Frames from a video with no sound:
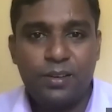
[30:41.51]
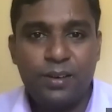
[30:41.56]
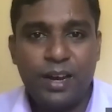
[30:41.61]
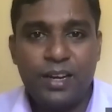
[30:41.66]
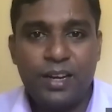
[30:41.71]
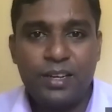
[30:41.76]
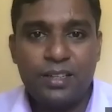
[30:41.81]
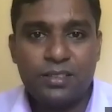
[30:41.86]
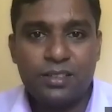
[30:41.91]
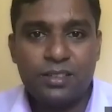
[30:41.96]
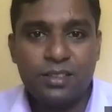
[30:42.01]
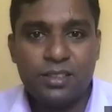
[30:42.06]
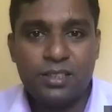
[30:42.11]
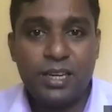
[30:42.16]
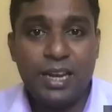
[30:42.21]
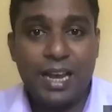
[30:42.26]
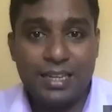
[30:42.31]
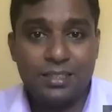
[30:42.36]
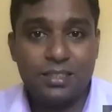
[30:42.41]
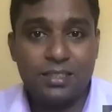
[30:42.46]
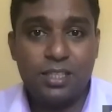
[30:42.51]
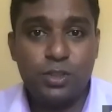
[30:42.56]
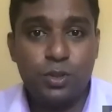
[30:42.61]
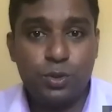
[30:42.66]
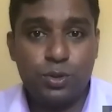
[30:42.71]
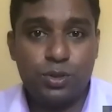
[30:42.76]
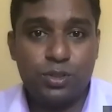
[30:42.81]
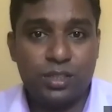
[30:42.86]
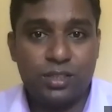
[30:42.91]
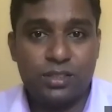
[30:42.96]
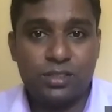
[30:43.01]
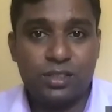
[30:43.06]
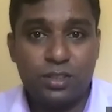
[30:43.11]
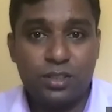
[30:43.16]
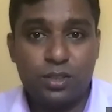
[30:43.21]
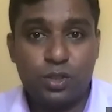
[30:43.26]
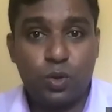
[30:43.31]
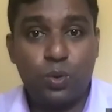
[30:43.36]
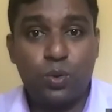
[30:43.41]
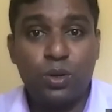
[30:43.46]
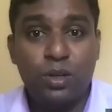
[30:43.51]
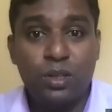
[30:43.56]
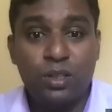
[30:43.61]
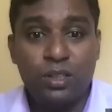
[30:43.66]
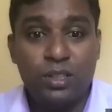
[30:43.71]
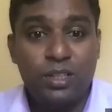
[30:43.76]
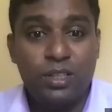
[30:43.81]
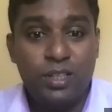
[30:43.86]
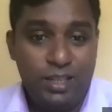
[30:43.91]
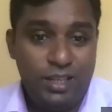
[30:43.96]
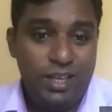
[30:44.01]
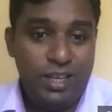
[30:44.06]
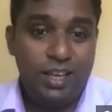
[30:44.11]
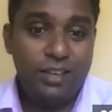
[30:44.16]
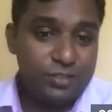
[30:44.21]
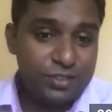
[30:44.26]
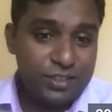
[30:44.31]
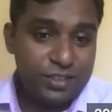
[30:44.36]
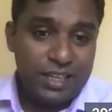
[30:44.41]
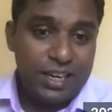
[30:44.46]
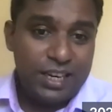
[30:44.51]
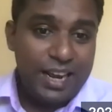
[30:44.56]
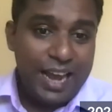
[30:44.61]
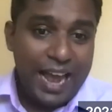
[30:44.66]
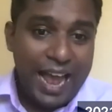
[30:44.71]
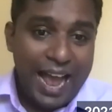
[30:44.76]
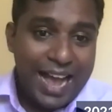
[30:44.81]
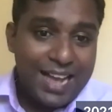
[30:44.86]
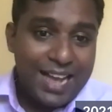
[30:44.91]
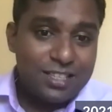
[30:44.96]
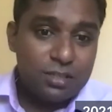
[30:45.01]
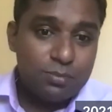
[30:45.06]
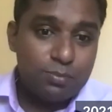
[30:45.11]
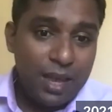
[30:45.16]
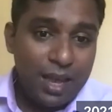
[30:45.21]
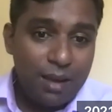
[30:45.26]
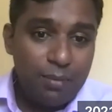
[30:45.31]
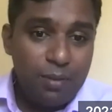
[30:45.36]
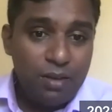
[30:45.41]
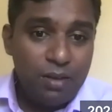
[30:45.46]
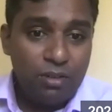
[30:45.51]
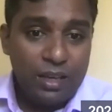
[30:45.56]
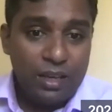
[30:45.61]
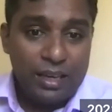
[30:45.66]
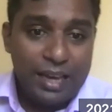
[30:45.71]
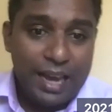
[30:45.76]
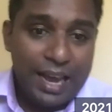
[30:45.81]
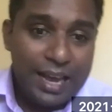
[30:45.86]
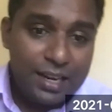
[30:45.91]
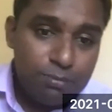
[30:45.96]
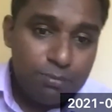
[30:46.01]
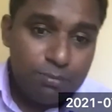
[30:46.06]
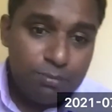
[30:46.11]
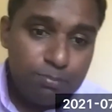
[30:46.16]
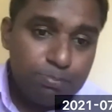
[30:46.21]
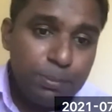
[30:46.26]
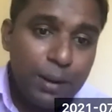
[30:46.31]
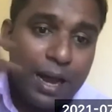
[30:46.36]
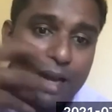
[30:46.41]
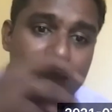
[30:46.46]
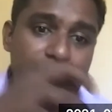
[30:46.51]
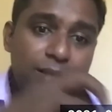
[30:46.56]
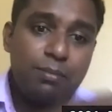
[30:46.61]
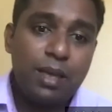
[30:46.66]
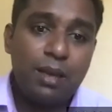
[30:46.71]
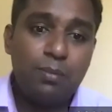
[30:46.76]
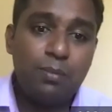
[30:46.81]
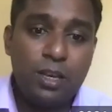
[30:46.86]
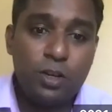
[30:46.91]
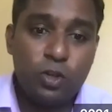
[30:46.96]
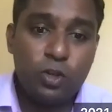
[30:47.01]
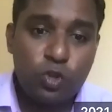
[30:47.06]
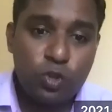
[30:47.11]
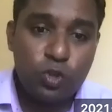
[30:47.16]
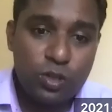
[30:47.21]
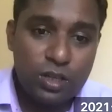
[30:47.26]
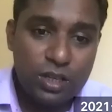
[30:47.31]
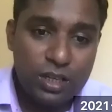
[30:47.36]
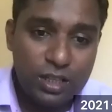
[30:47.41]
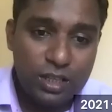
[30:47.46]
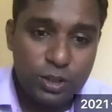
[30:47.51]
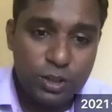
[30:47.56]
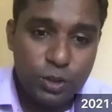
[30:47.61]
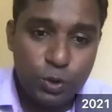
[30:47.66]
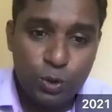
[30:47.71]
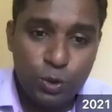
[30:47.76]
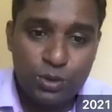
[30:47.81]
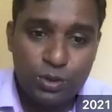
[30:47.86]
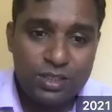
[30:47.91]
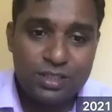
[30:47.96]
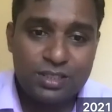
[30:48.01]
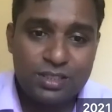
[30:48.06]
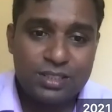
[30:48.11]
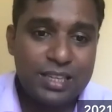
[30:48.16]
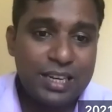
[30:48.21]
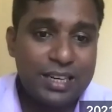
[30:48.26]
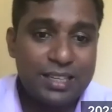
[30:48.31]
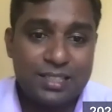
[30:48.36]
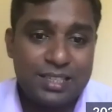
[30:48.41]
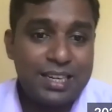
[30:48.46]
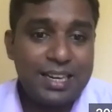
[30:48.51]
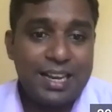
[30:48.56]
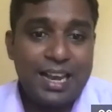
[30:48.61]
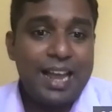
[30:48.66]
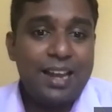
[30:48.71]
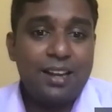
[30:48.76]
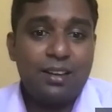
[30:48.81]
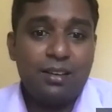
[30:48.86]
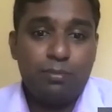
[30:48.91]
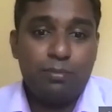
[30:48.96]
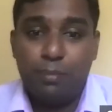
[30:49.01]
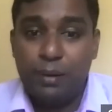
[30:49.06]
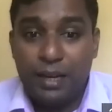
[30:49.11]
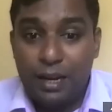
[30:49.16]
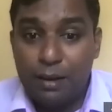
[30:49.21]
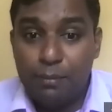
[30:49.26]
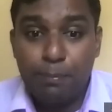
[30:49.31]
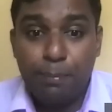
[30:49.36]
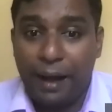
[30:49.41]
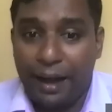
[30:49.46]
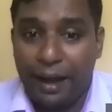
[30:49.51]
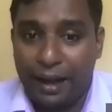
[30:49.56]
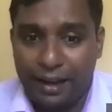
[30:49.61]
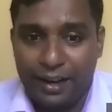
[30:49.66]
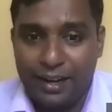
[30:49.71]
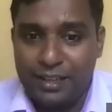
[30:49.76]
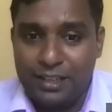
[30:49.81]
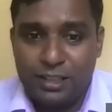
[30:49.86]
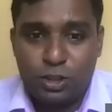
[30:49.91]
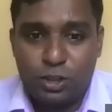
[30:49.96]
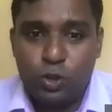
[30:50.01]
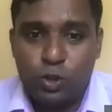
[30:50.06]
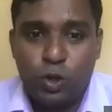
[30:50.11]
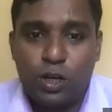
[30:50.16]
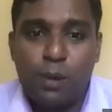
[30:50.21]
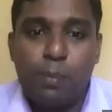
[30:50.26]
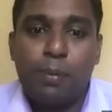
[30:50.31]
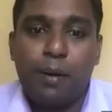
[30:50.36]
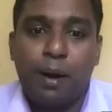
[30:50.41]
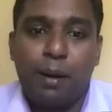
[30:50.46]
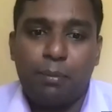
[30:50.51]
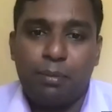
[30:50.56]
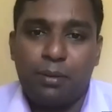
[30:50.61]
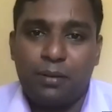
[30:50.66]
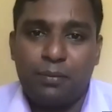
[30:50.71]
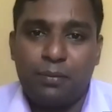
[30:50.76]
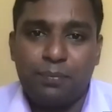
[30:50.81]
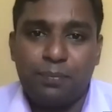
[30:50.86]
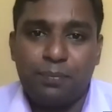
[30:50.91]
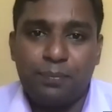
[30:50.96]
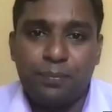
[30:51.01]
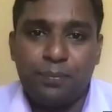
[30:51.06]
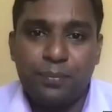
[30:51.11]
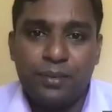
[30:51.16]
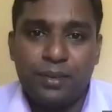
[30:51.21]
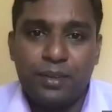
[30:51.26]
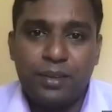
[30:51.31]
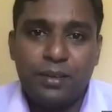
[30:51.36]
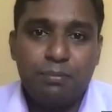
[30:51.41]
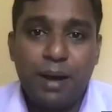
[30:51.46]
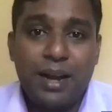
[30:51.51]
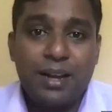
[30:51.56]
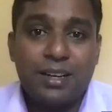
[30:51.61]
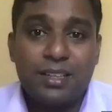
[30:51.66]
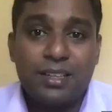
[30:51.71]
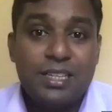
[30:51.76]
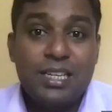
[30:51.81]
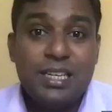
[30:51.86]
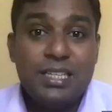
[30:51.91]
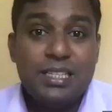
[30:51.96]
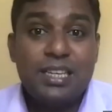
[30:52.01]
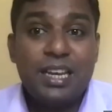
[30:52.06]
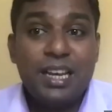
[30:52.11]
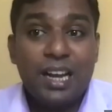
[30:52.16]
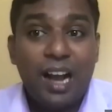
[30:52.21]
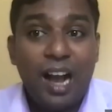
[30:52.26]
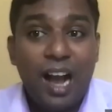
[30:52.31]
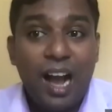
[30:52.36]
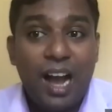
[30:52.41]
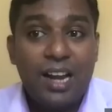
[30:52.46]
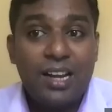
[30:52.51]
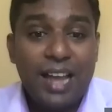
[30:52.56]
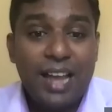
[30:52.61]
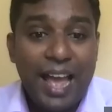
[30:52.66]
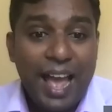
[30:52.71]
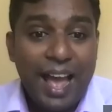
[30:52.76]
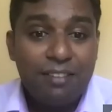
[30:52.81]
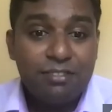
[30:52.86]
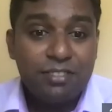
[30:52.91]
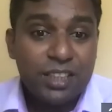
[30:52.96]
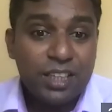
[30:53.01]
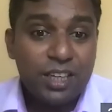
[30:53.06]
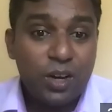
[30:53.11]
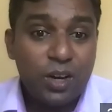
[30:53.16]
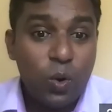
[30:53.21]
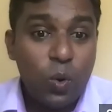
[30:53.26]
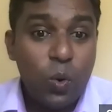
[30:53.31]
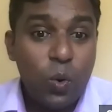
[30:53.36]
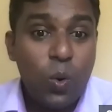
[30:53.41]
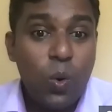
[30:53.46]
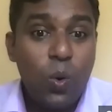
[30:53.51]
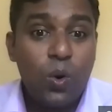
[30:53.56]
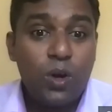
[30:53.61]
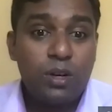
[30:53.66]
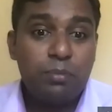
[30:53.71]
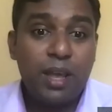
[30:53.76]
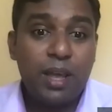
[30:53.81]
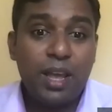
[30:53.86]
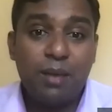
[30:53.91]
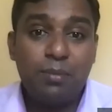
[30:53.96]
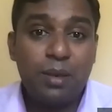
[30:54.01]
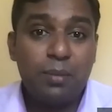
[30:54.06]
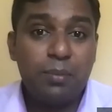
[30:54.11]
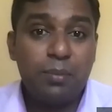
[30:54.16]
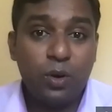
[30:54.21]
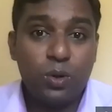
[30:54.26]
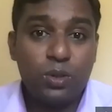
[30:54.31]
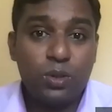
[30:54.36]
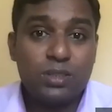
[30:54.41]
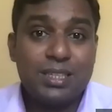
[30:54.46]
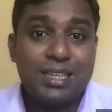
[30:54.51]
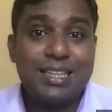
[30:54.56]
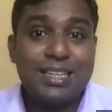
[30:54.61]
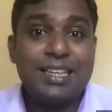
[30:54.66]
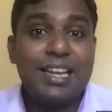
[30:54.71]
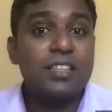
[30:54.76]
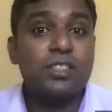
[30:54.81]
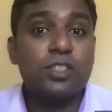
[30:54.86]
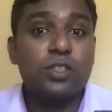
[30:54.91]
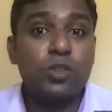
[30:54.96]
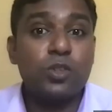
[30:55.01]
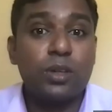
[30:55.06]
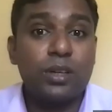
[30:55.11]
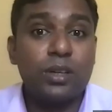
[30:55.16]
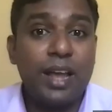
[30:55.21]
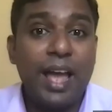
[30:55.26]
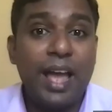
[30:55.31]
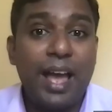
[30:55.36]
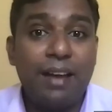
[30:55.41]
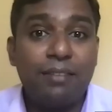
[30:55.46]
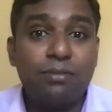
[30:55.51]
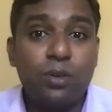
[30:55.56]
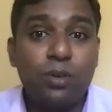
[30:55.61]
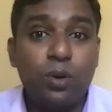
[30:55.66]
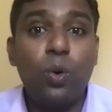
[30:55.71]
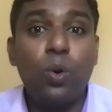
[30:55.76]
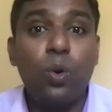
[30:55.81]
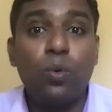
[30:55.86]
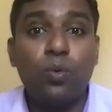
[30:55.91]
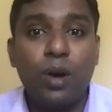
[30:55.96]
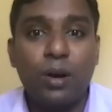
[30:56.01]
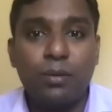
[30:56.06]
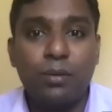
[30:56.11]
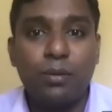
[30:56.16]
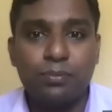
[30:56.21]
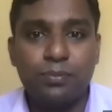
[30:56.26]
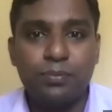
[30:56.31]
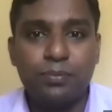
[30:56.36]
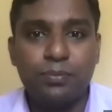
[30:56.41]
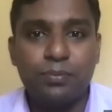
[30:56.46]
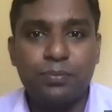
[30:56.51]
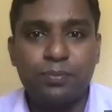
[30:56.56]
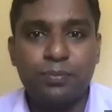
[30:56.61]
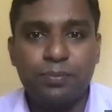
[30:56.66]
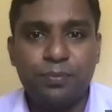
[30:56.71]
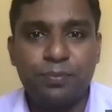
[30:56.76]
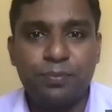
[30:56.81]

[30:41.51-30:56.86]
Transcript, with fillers: Right? She has the uterus. So if she has baby, we can implant the baby into her uterus and she can become pregnant. It's not a problem. But she can't have her own baby because she does not have ovum.